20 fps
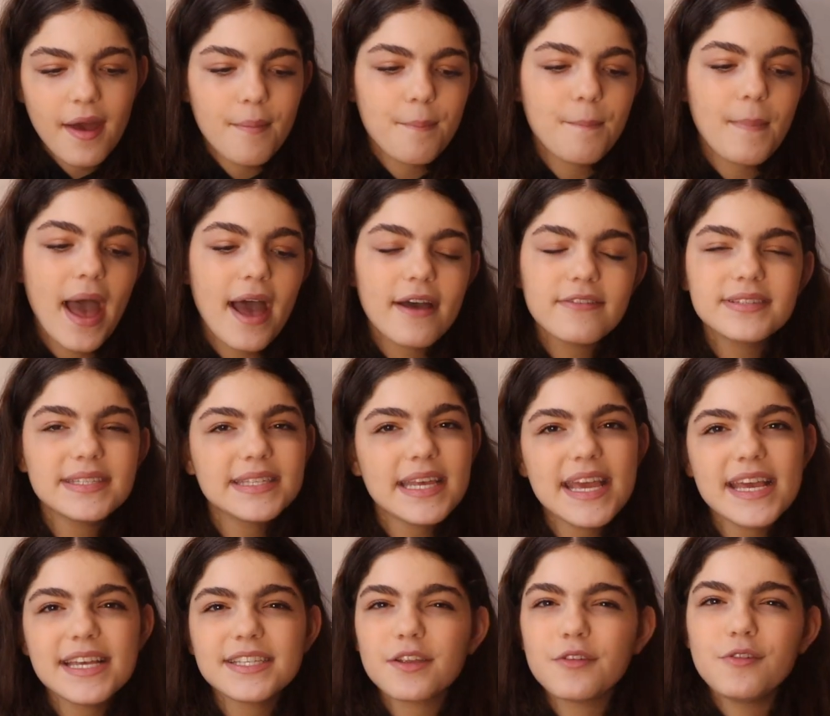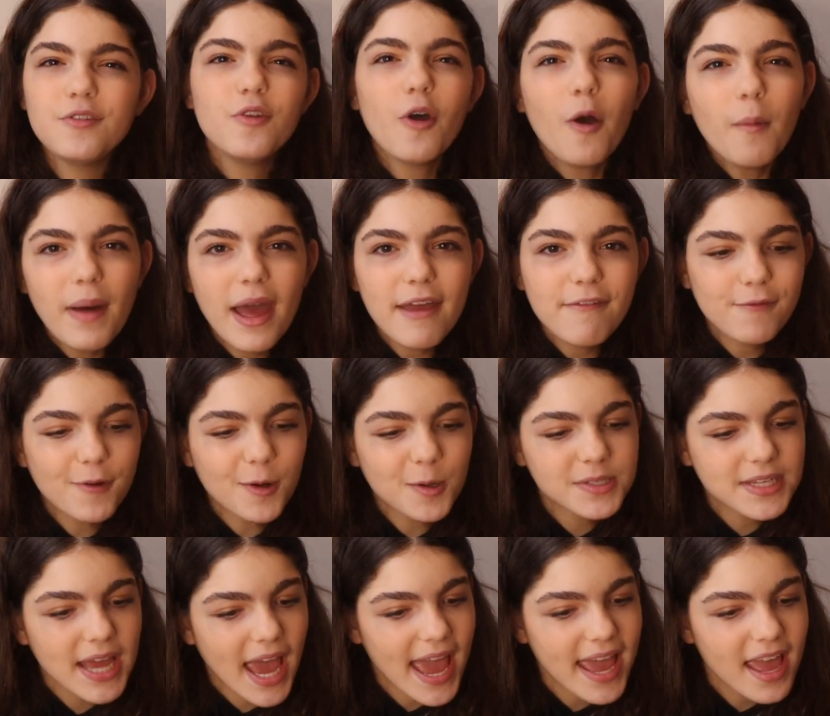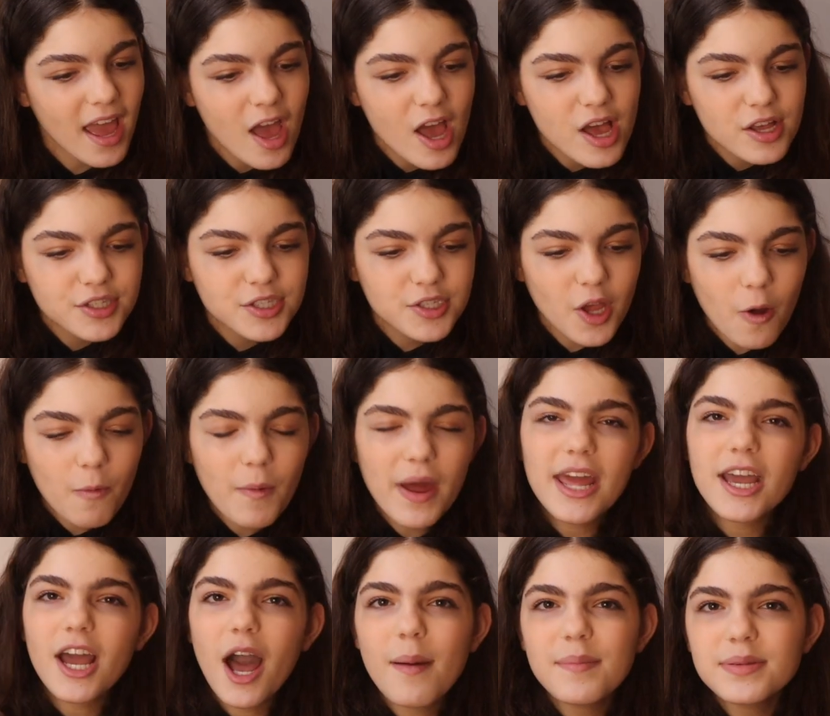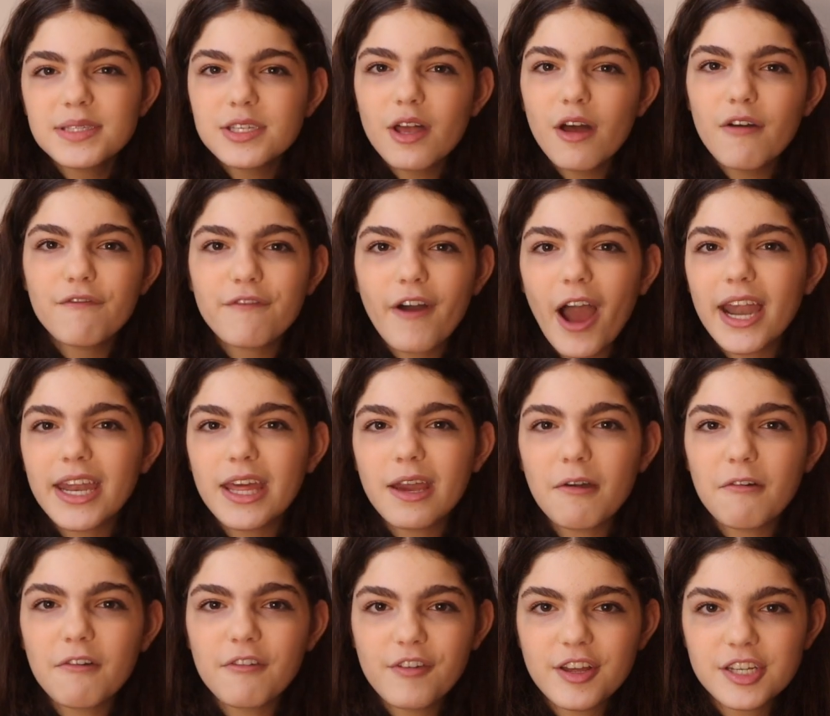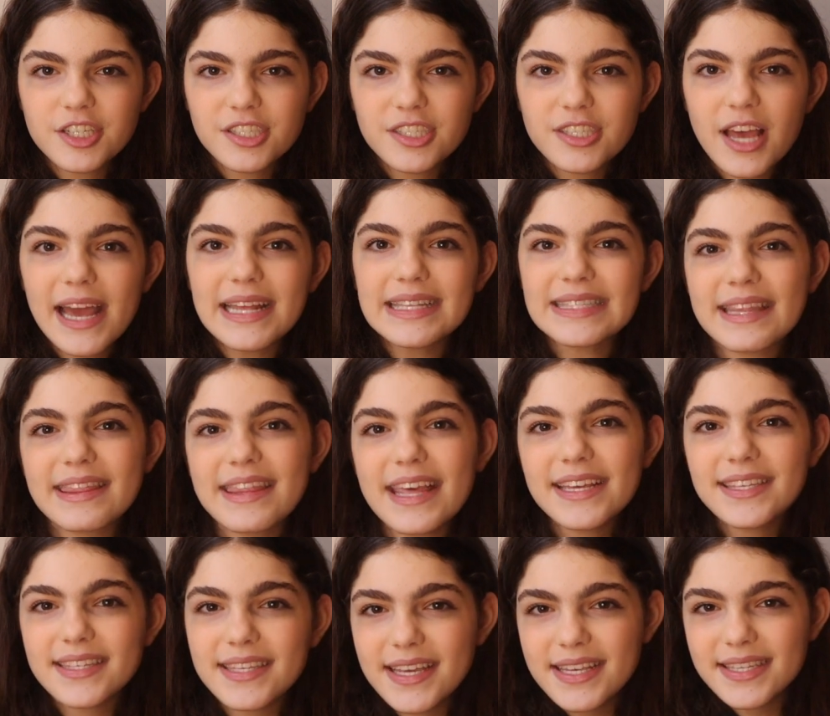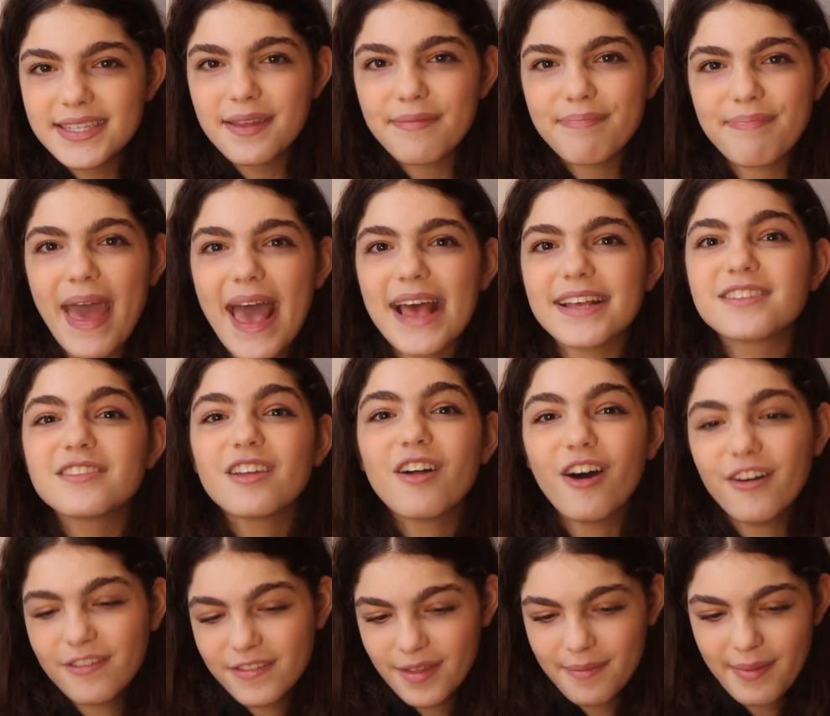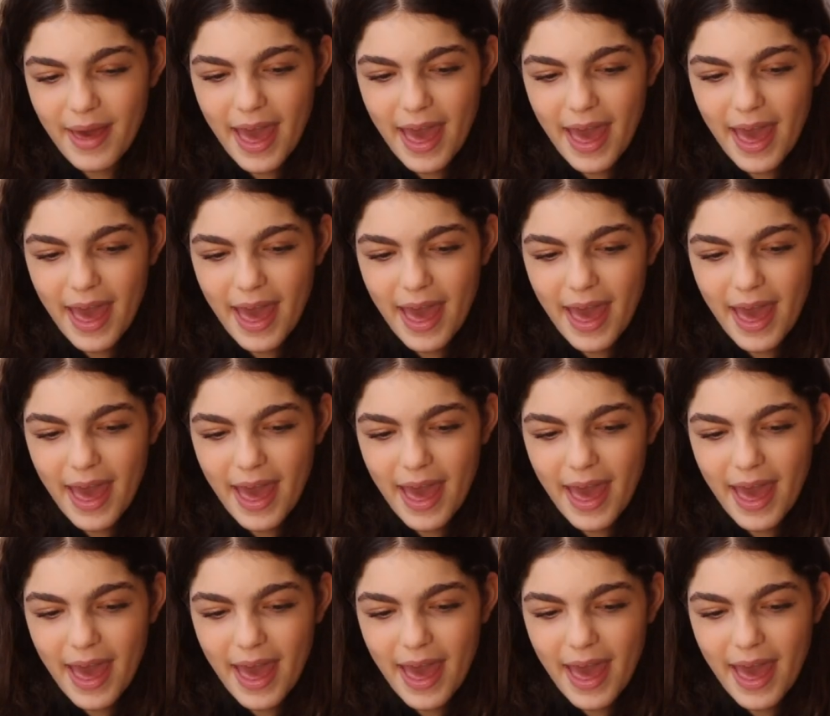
Maths is not my forte, so when it comes to finding revision sites, this is the best of the